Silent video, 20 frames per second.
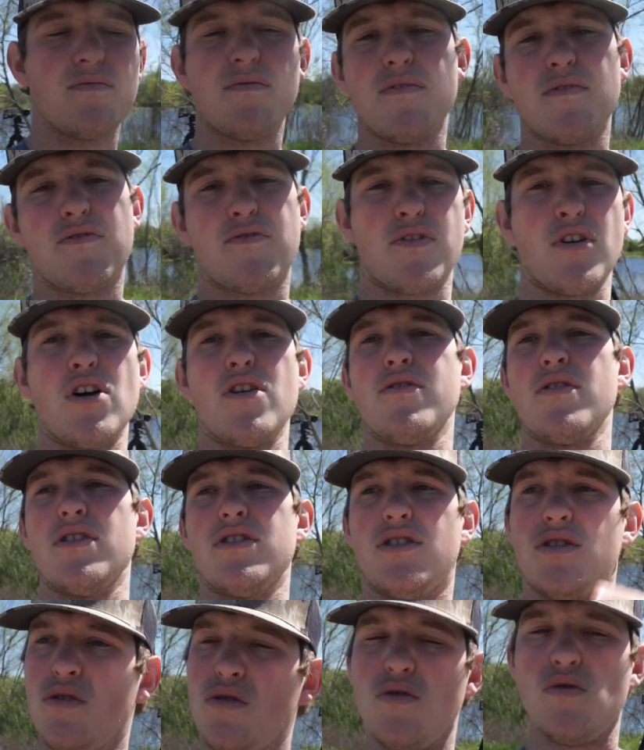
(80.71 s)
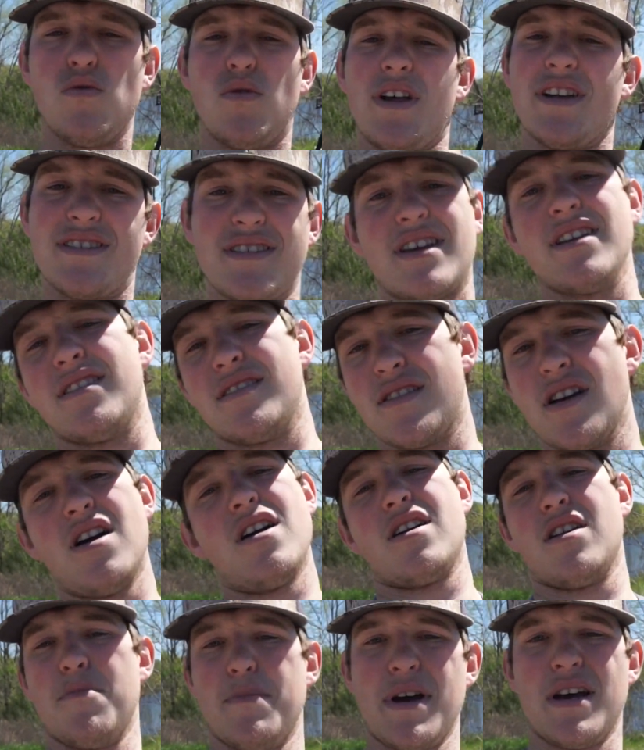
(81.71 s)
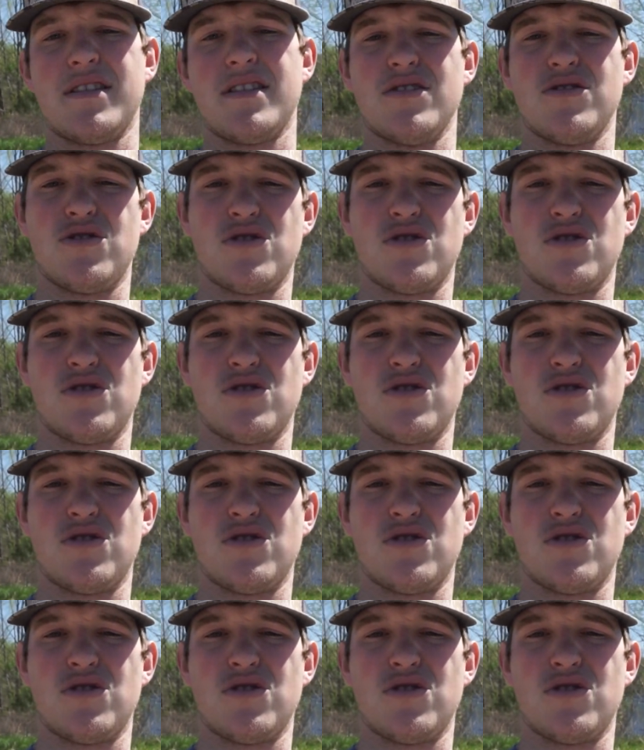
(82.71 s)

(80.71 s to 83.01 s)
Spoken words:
further ado, let's get to talking about this